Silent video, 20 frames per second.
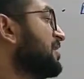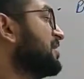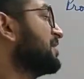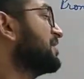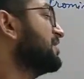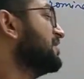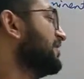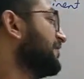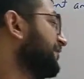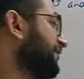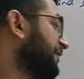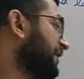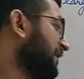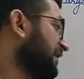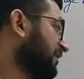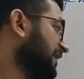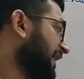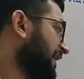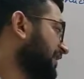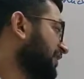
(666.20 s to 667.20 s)
different
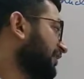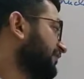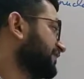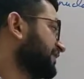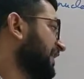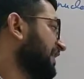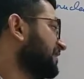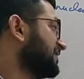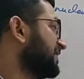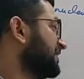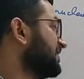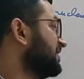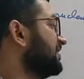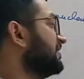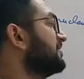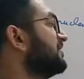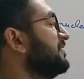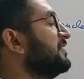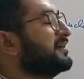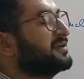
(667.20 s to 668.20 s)
kind of cells in these
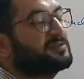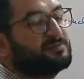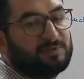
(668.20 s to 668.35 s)
layers.